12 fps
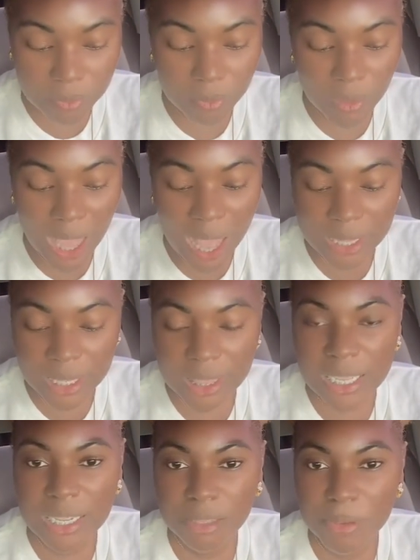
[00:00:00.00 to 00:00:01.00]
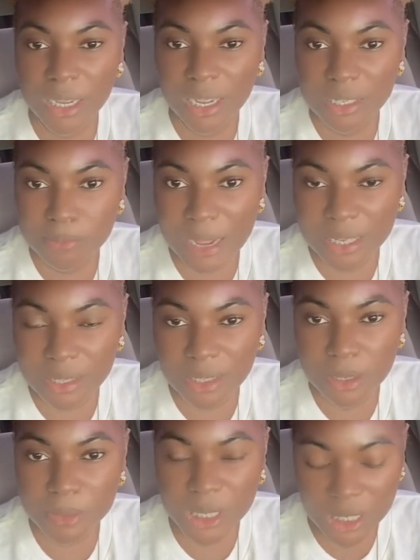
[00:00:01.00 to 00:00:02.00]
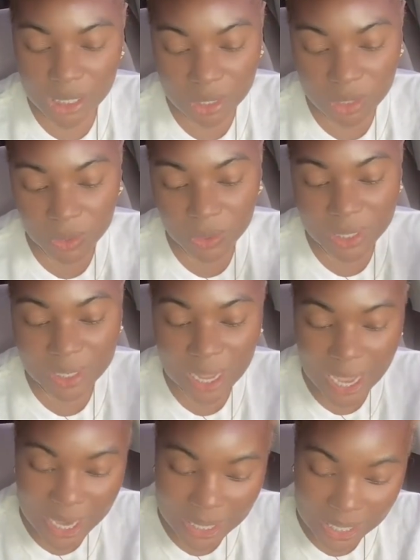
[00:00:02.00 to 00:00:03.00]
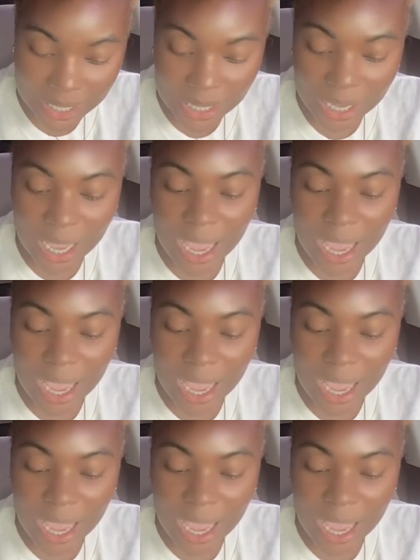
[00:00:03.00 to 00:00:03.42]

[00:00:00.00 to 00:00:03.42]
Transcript: And the thing is, because my stomach is so tiny,